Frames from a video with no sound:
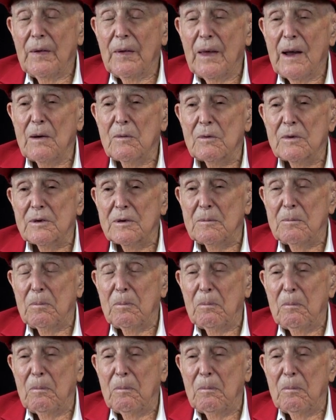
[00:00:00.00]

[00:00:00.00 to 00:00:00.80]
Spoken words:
That was a